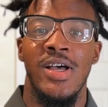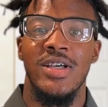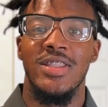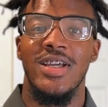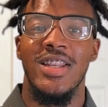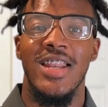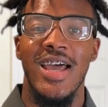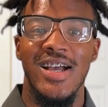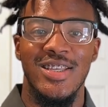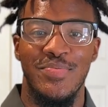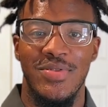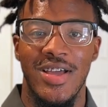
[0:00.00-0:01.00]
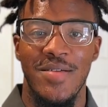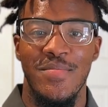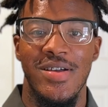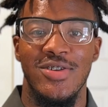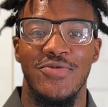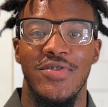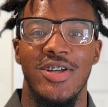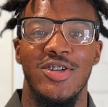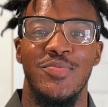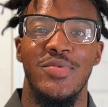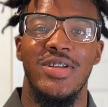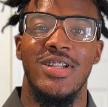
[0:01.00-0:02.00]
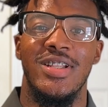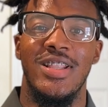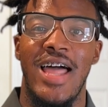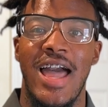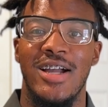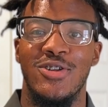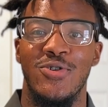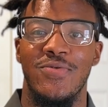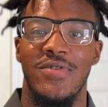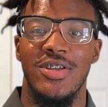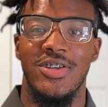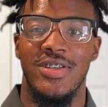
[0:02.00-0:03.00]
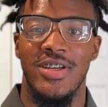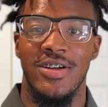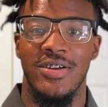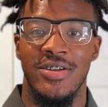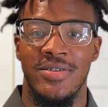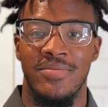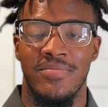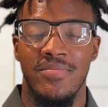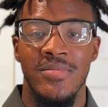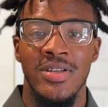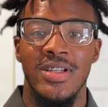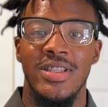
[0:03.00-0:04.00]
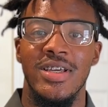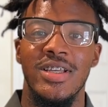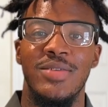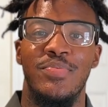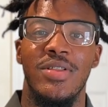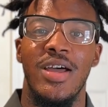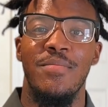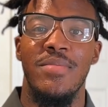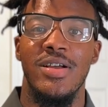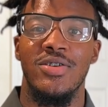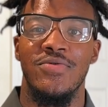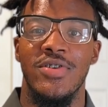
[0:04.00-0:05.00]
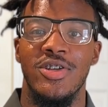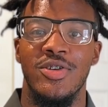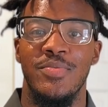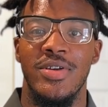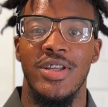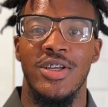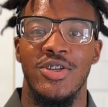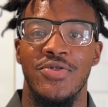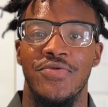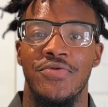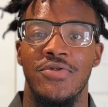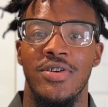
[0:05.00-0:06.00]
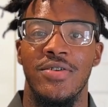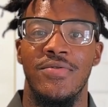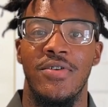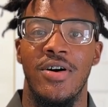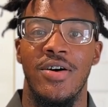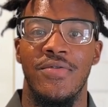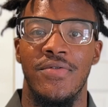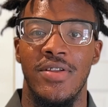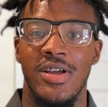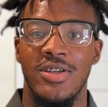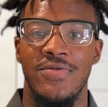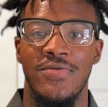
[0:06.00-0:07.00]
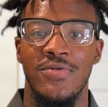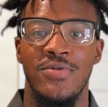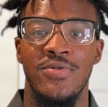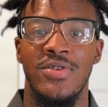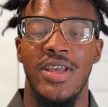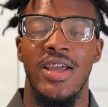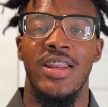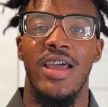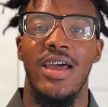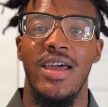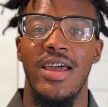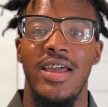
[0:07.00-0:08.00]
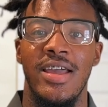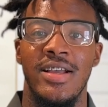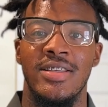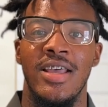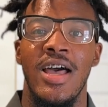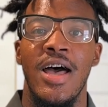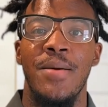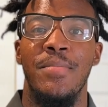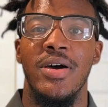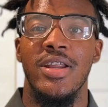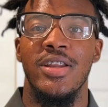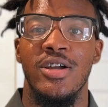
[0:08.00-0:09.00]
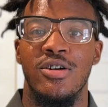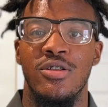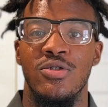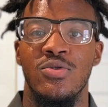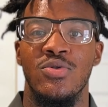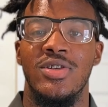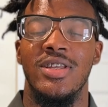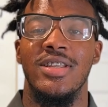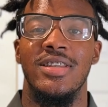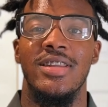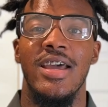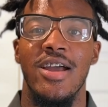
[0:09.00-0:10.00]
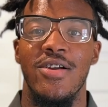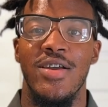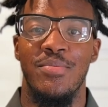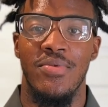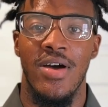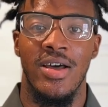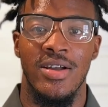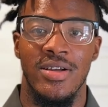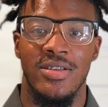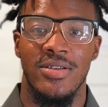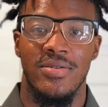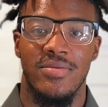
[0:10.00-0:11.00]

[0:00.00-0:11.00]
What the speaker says: The next plant-based regimen, Lacto-Vegetarian, this plant-based regimen is free of all flesh foods and eggs, but it includes dairy products.